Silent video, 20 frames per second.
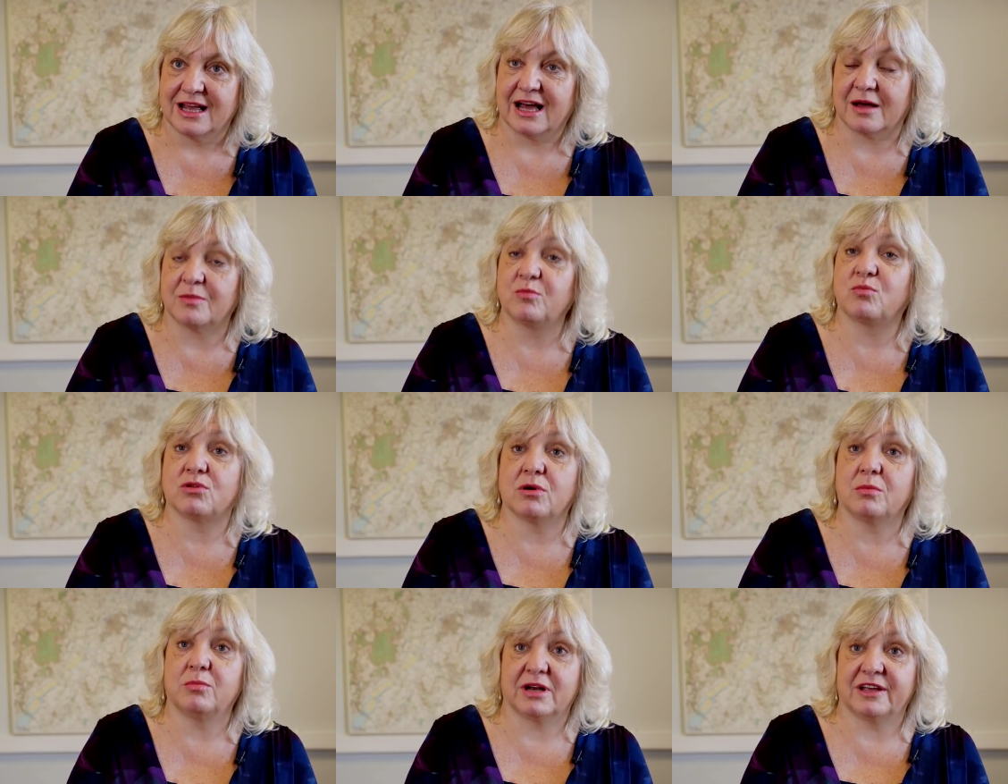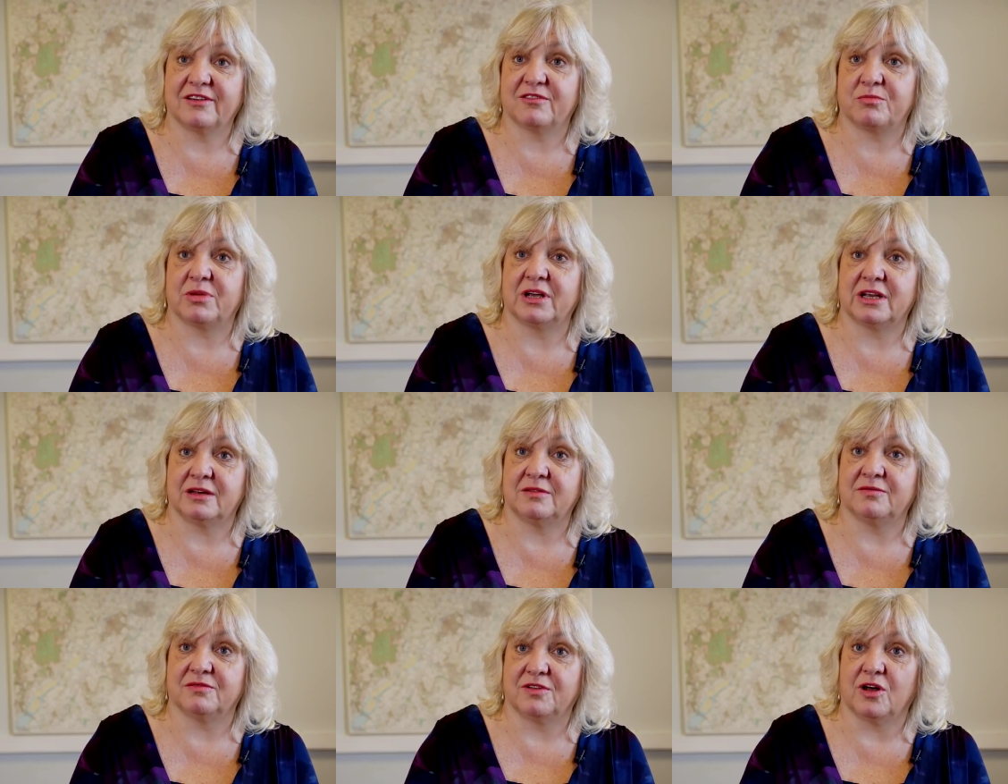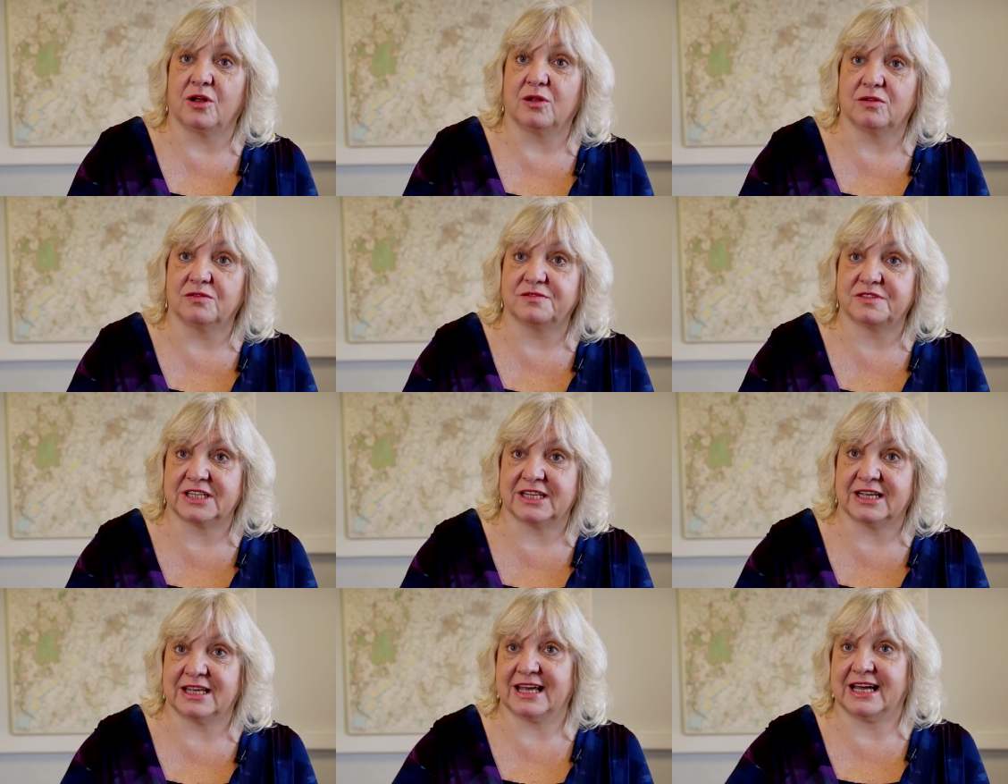and probably have been
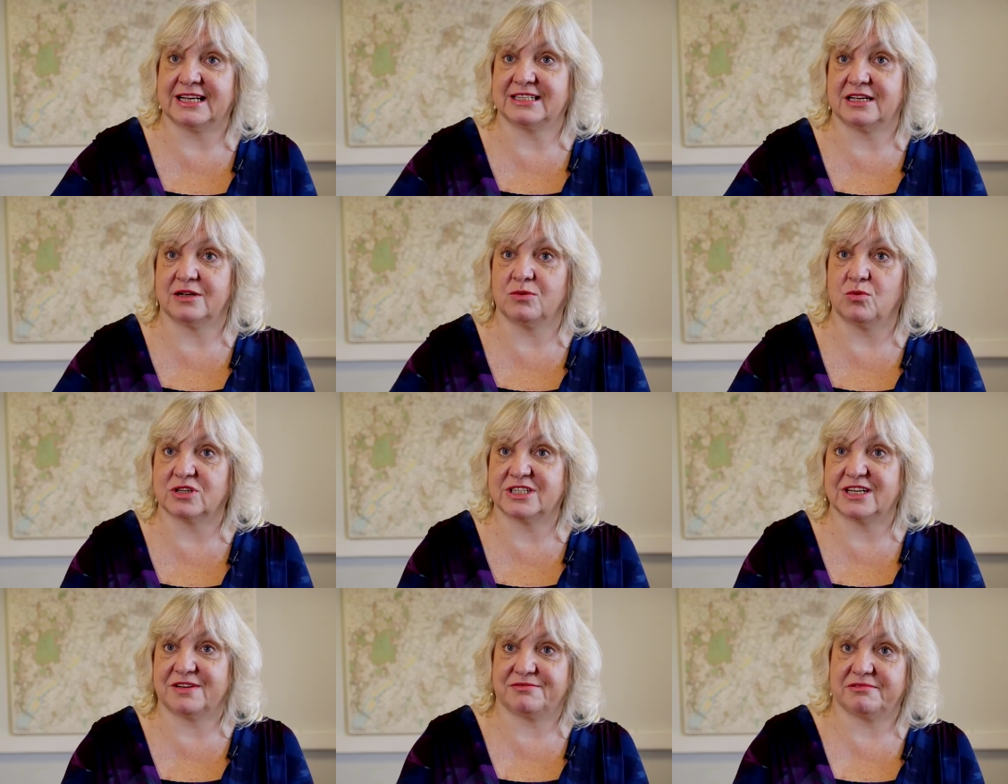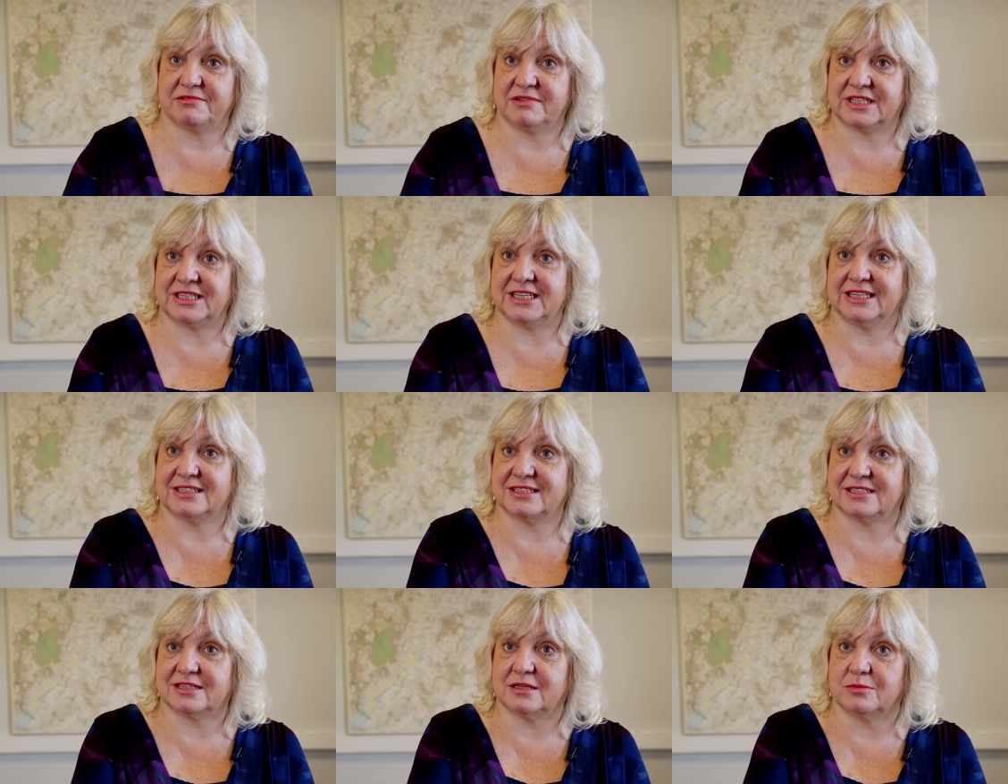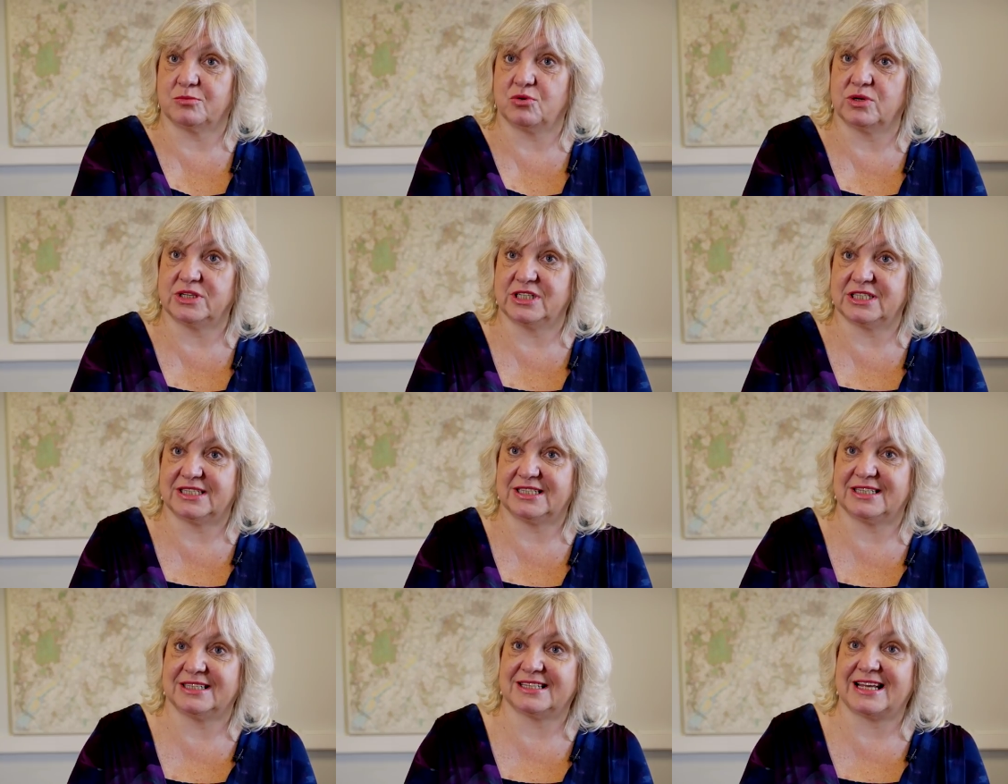involved in getting whatever it is to the
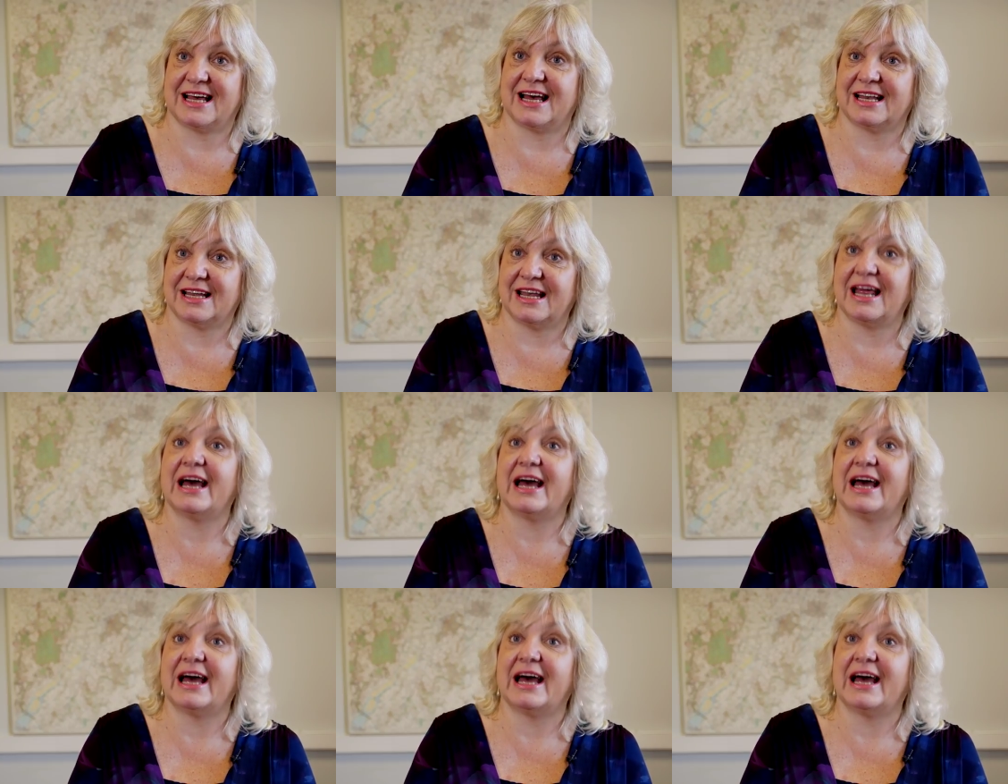point it is at